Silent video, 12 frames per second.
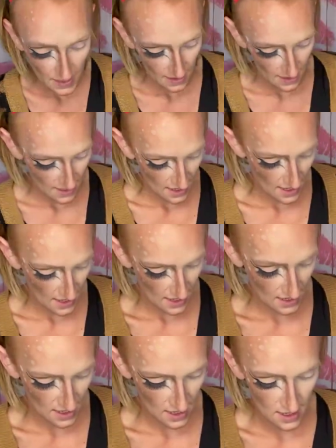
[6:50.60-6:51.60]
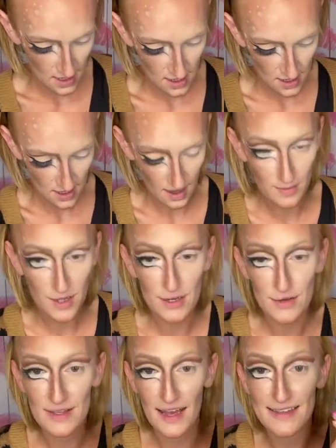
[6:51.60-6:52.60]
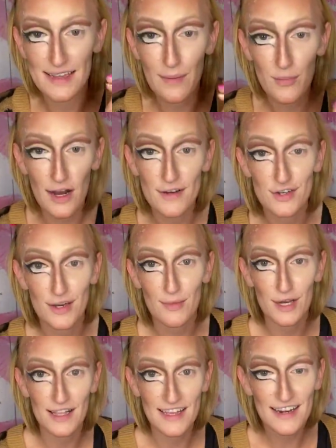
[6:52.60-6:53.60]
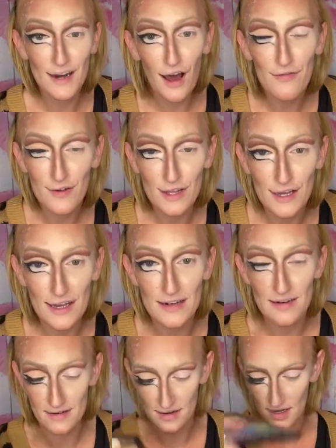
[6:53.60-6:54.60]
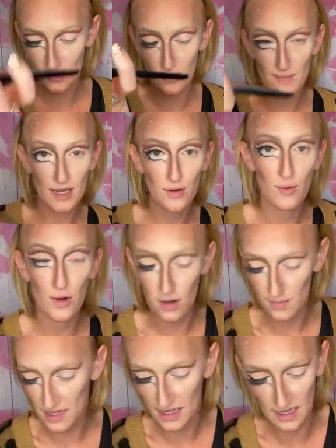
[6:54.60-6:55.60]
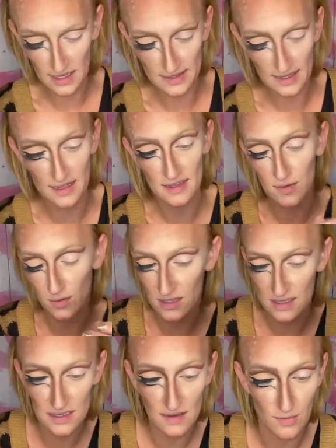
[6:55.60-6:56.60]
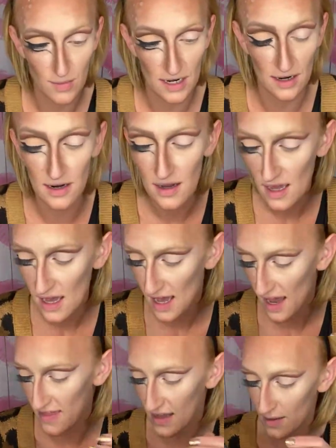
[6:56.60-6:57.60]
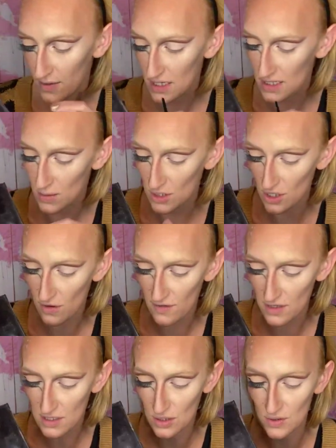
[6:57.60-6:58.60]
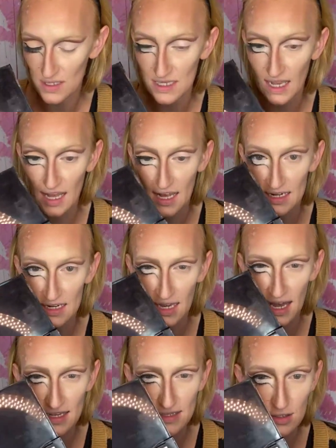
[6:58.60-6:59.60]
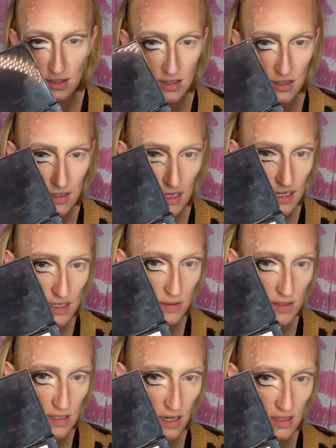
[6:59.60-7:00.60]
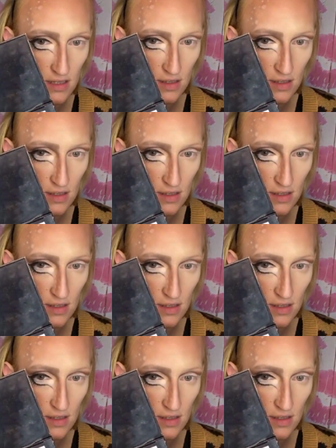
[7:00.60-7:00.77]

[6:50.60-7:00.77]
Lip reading: Then I'm going to use that same brush. I'm going to clean it off really good. I don't know where my cool arm thing is. That thing works even better. And then I'm going to switch over to Sandcastle is what it's called.